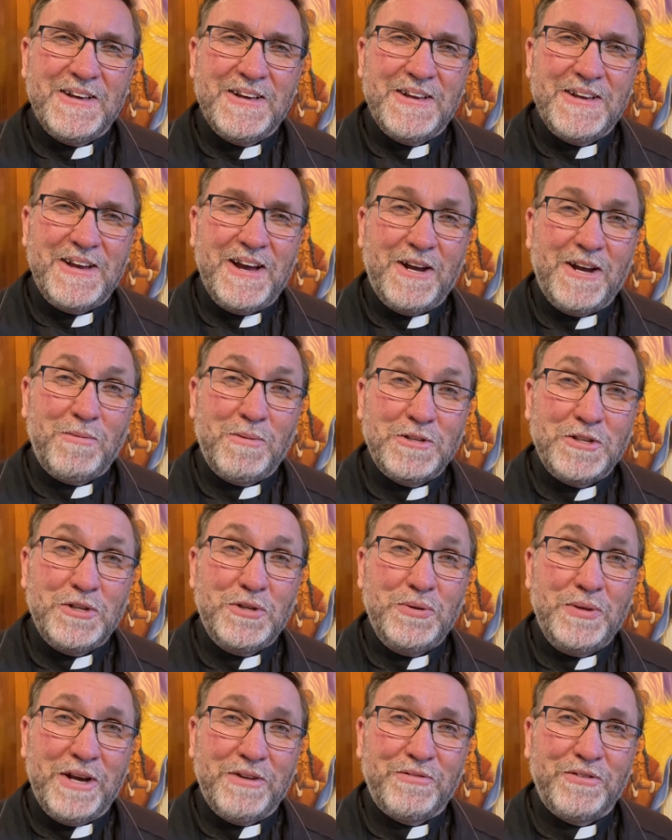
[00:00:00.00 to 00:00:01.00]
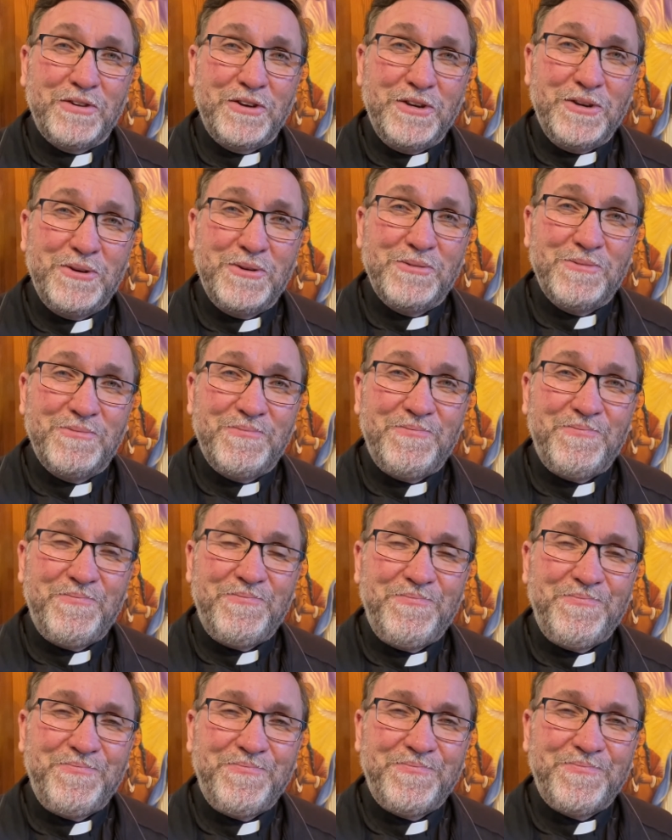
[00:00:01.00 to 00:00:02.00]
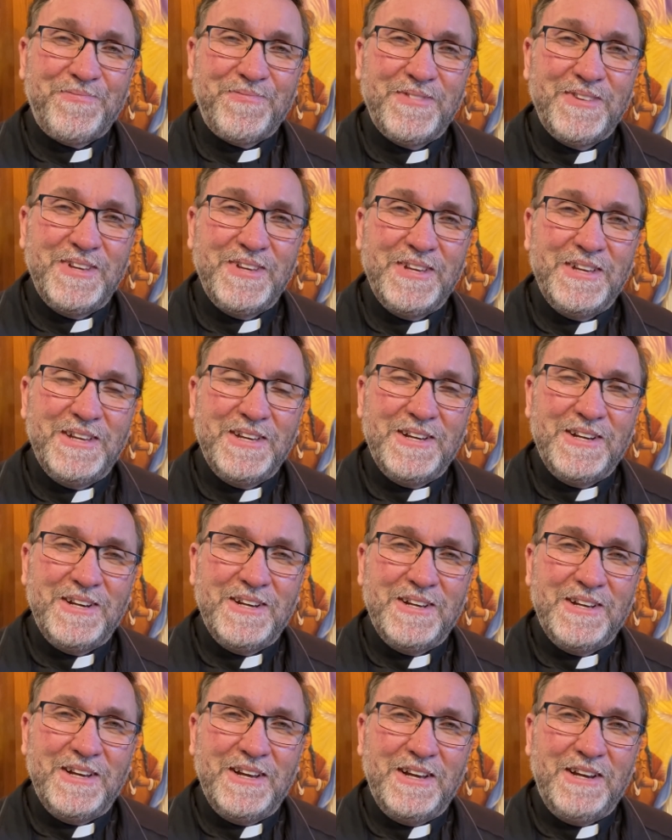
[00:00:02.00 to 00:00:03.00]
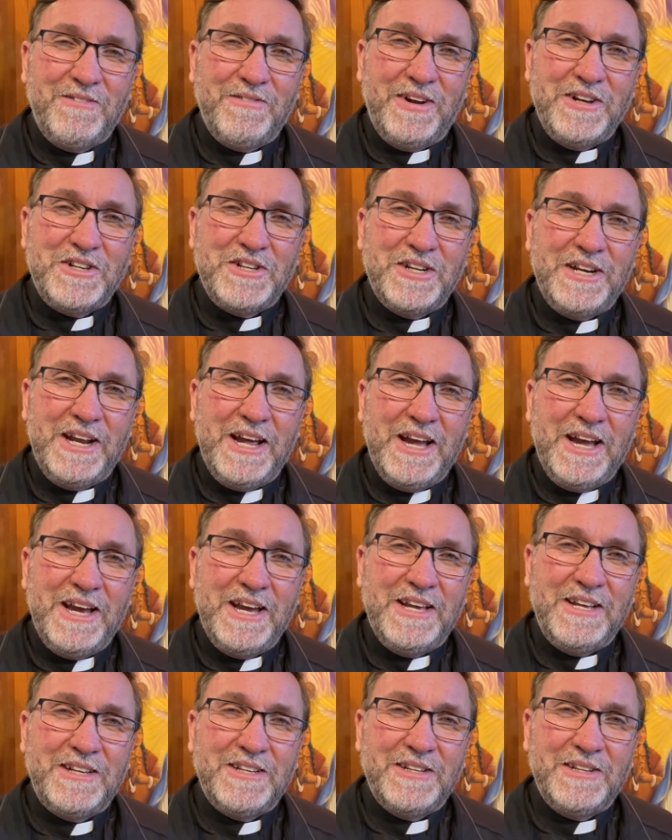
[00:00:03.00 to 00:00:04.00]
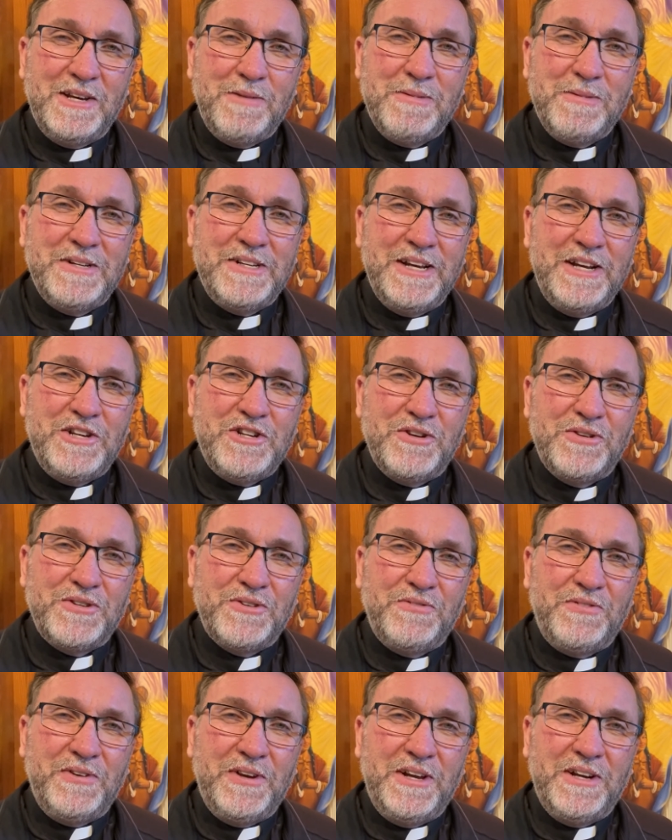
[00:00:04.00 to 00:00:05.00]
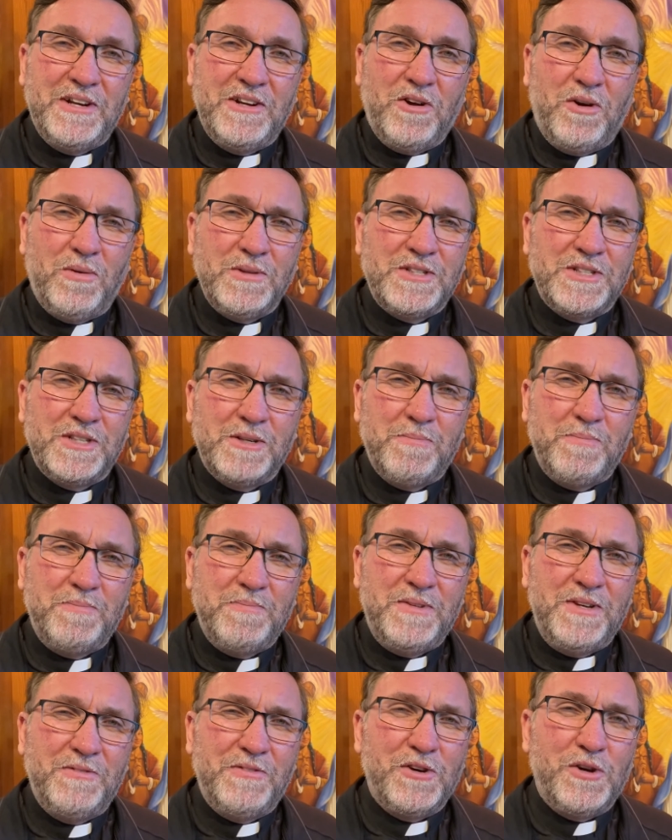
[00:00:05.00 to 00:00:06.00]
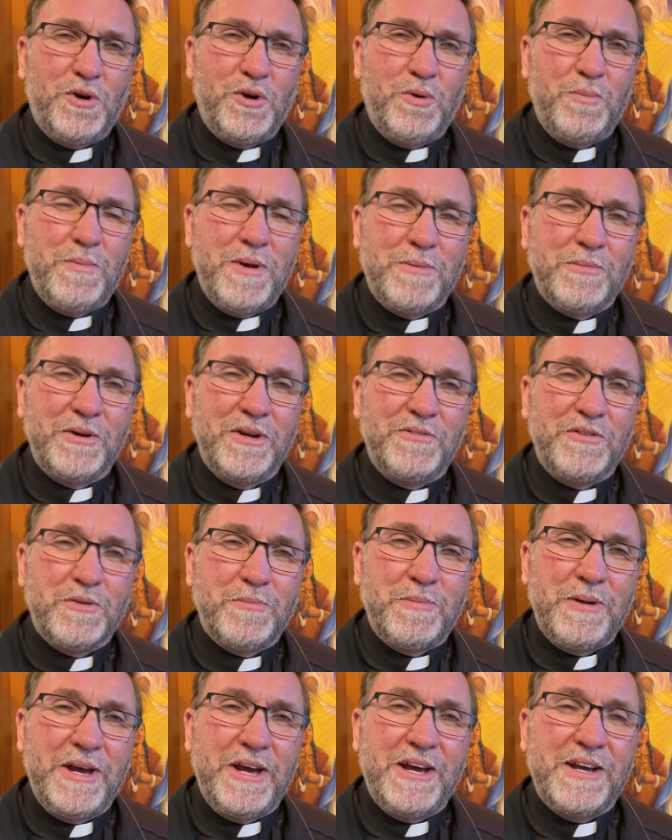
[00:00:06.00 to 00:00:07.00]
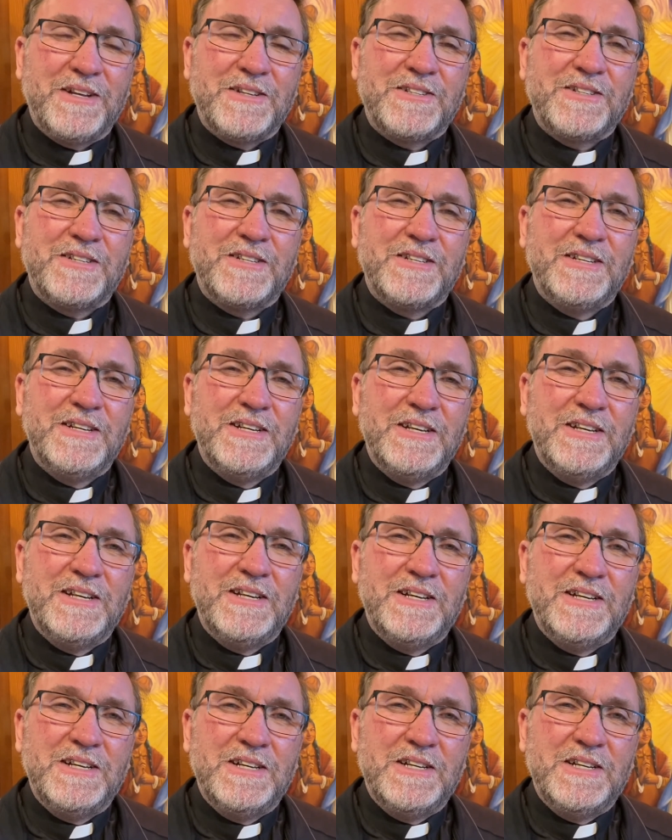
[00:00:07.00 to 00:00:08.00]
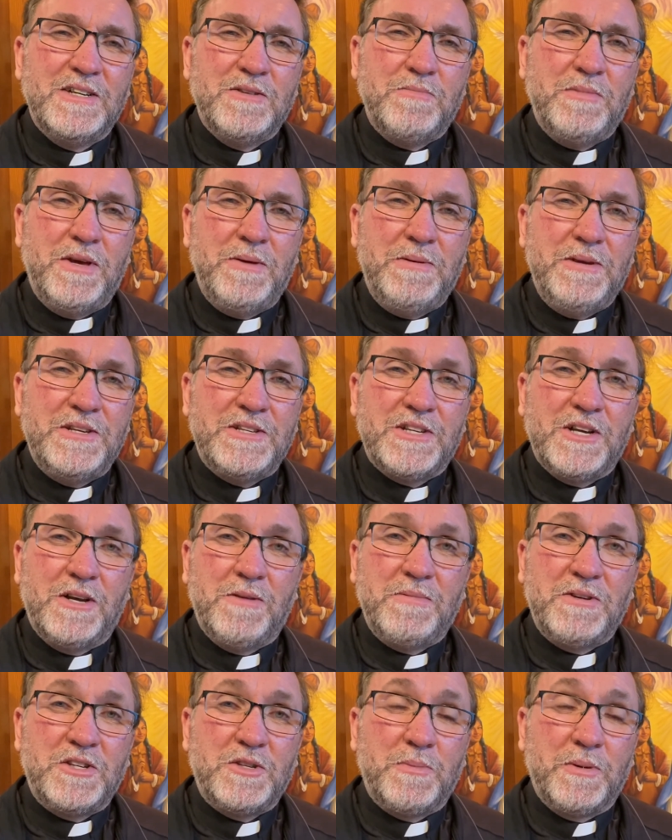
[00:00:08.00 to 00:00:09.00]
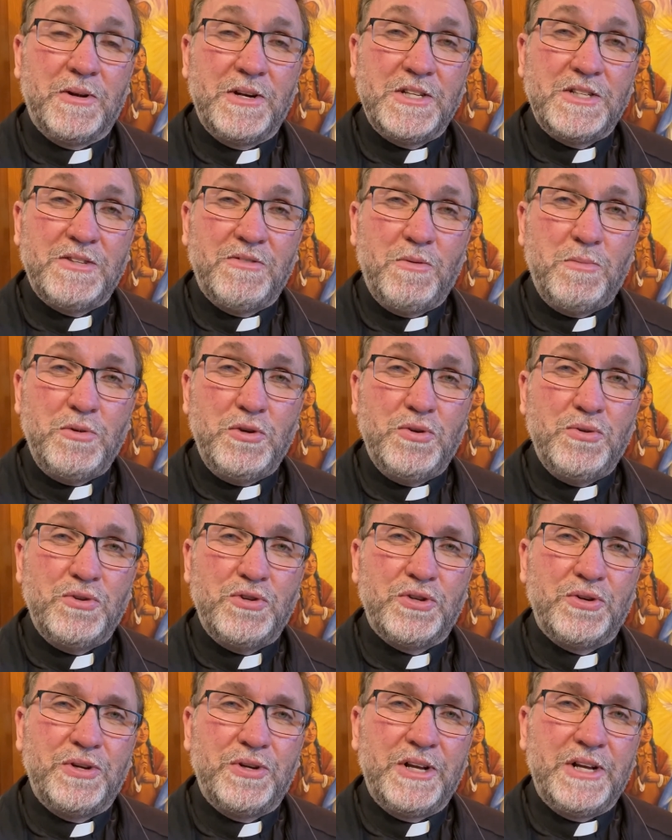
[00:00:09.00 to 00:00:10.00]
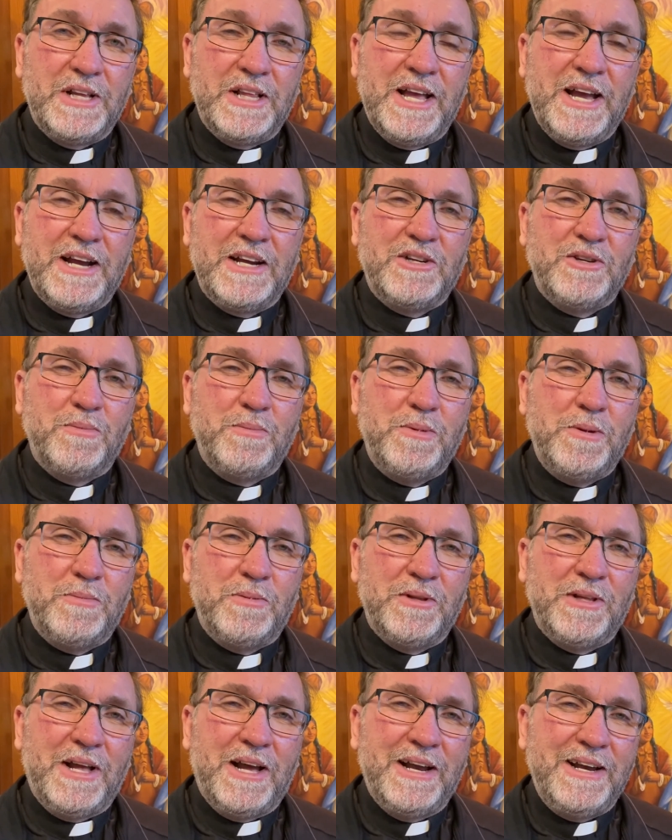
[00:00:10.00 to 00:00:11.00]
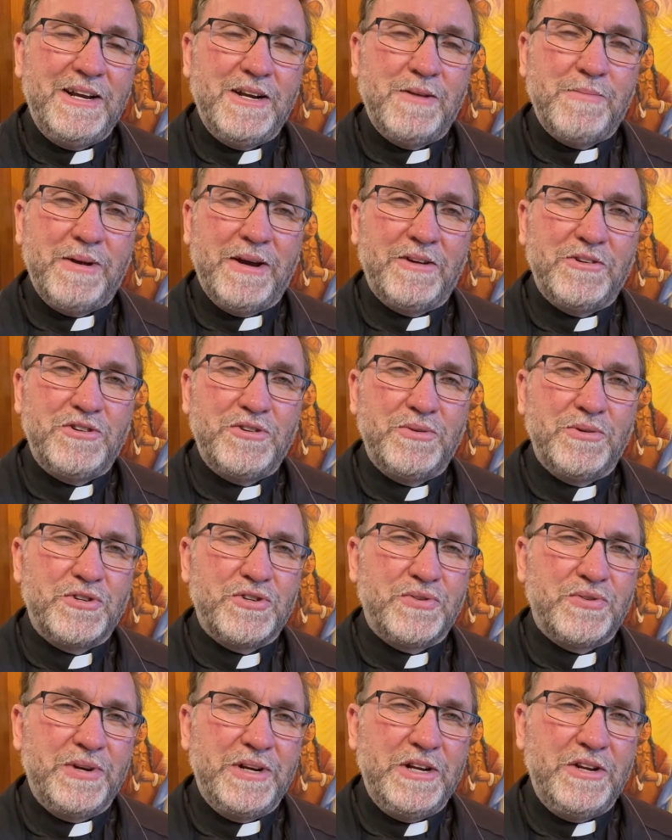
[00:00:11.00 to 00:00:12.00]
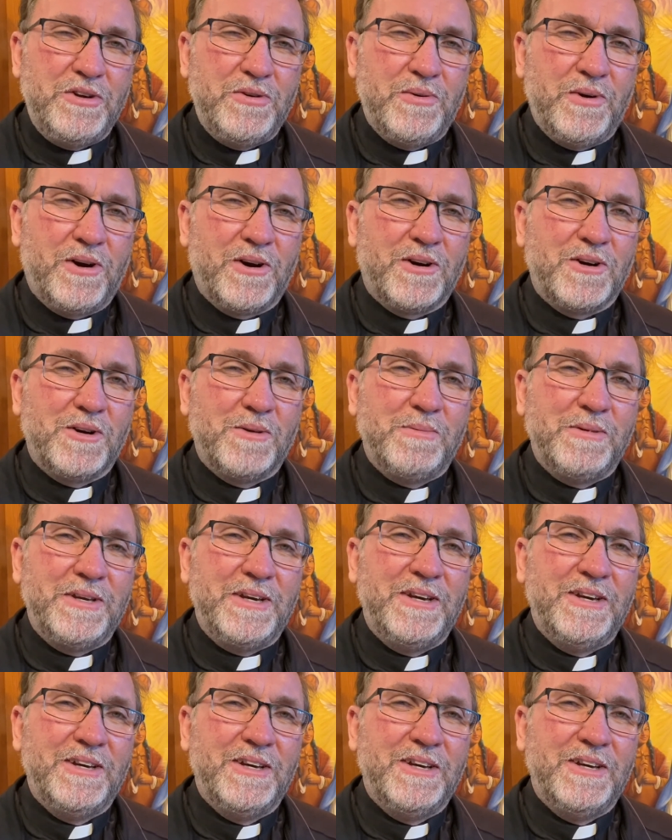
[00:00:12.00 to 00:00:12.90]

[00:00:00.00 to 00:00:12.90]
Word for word: God wants to do that for you. I invite you today to imitate Josephine and hold some difficult memory of your past maybe some experience of abuse or neglect or people lying about you or treating you horribly,